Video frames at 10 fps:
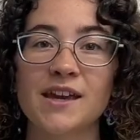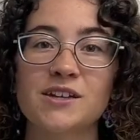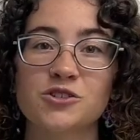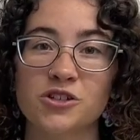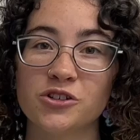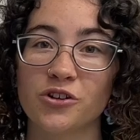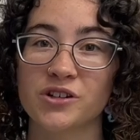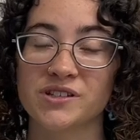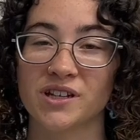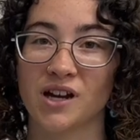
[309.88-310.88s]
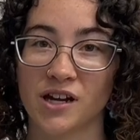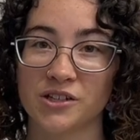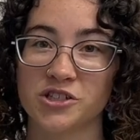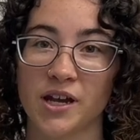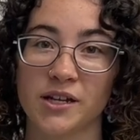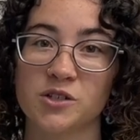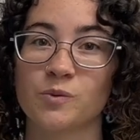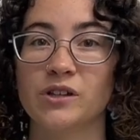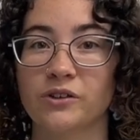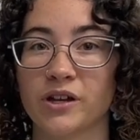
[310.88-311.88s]
Do you notice a colour change
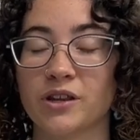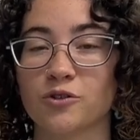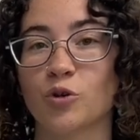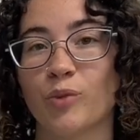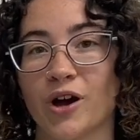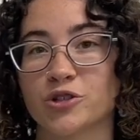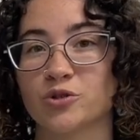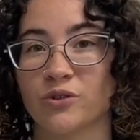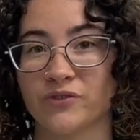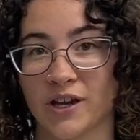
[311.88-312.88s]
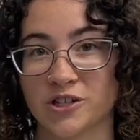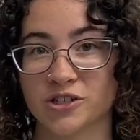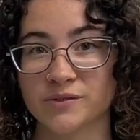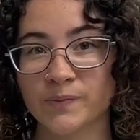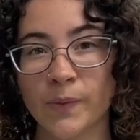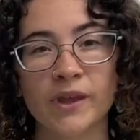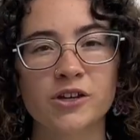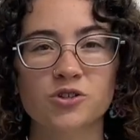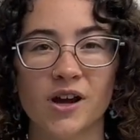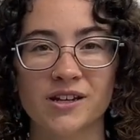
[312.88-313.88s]
when looking through a partial reflection?
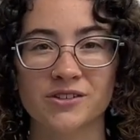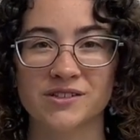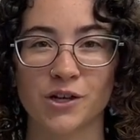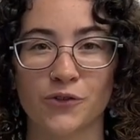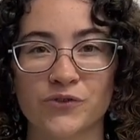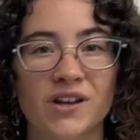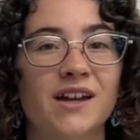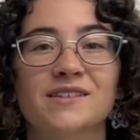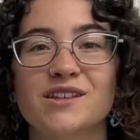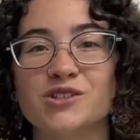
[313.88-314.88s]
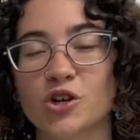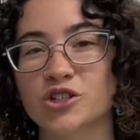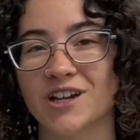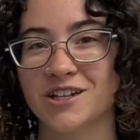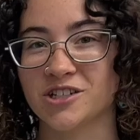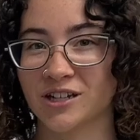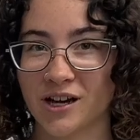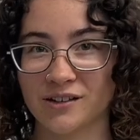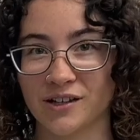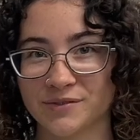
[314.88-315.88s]
Try it yourself. There's no change in
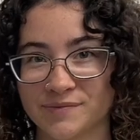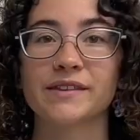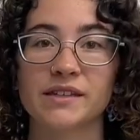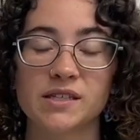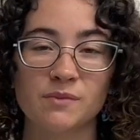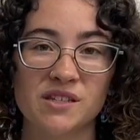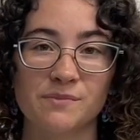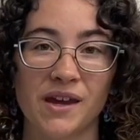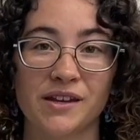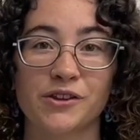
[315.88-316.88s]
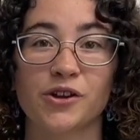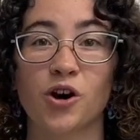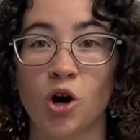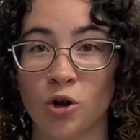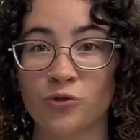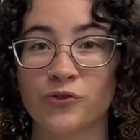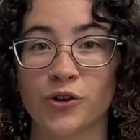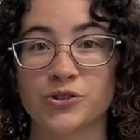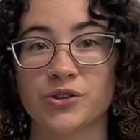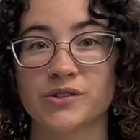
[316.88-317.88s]
colour. This must mean that whole
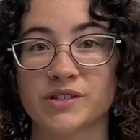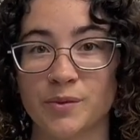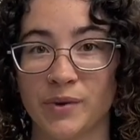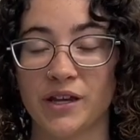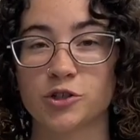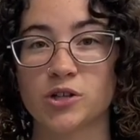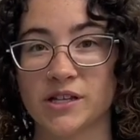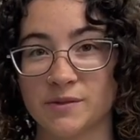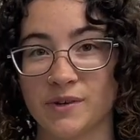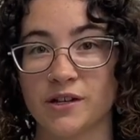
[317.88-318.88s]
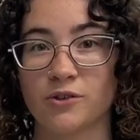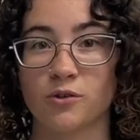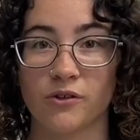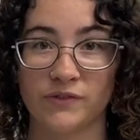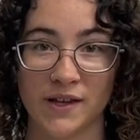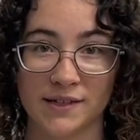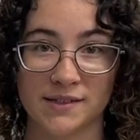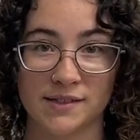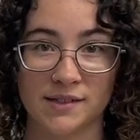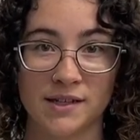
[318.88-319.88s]
photons are being transmitted or reflected.